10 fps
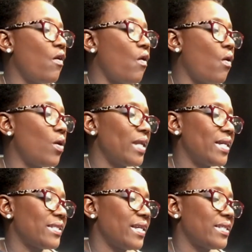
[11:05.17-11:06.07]
All
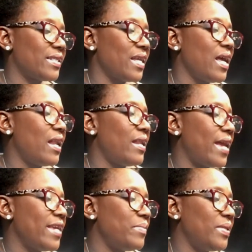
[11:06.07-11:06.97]
assets,
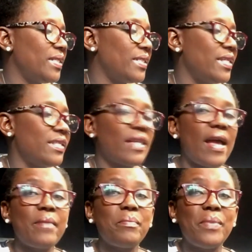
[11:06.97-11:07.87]
liabilities,
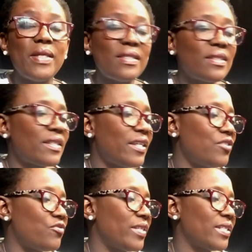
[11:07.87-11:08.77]
and business
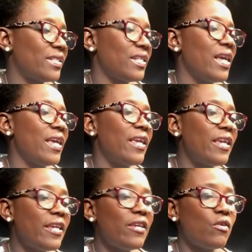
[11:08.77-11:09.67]
interests
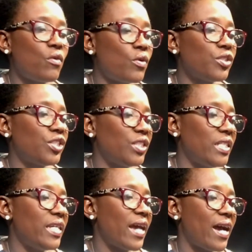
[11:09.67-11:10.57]
he or
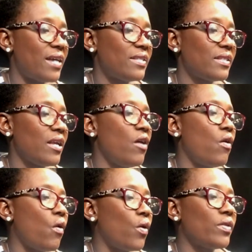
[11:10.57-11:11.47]
she has
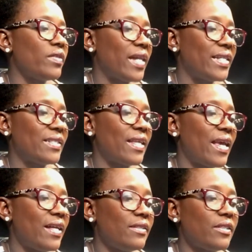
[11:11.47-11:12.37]
or that is
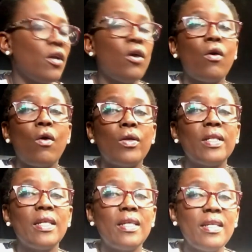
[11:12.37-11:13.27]
held on
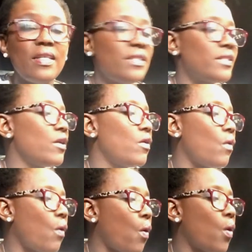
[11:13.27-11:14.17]
his
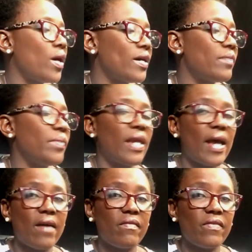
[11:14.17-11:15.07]
or her
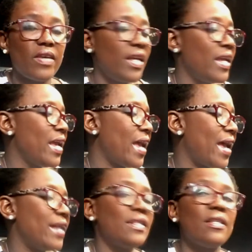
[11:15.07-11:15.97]
behalf,
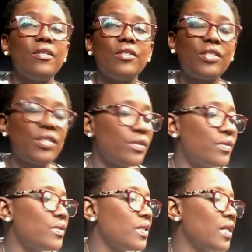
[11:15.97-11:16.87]
and 2.